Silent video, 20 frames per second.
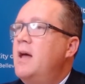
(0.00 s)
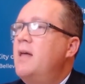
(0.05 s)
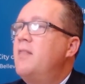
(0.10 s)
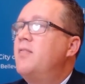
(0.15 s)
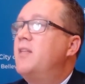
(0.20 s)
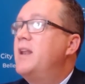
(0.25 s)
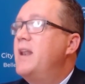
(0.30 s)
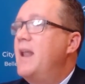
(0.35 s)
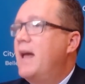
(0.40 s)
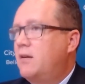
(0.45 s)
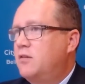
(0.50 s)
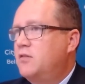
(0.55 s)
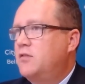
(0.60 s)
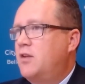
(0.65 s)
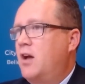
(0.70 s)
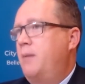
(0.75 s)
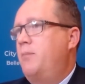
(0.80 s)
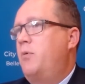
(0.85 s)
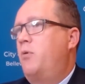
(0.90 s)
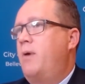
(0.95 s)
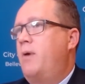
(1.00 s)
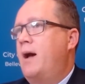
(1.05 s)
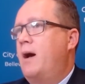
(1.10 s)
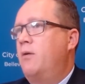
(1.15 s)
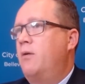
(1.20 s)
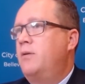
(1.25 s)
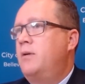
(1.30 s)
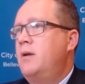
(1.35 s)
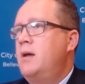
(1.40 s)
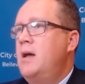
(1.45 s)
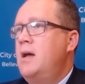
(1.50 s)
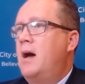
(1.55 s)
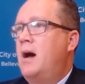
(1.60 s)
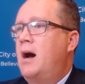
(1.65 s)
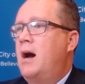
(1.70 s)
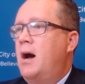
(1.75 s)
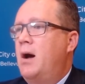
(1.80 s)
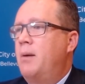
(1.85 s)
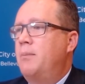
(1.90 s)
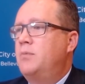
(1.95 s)
the next time around,
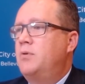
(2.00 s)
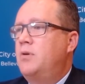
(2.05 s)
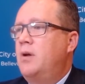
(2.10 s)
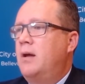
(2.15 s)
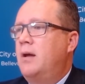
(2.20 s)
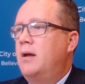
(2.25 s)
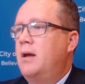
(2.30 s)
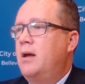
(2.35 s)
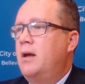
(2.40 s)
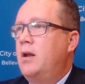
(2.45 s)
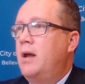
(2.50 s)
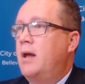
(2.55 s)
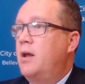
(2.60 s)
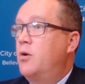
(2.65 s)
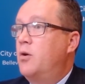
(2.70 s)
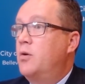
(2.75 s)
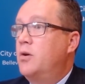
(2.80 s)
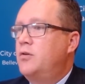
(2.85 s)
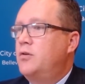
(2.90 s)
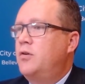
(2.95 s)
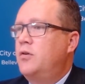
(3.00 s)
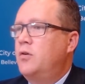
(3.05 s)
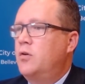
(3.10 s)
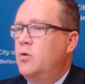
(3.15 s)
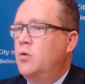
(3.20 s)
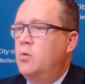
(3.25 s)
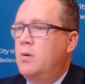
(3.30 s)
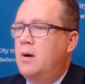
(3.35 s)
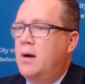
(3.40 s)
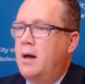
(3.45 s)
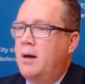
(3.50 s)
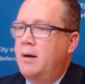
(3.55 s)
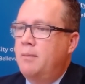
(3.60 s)
in order to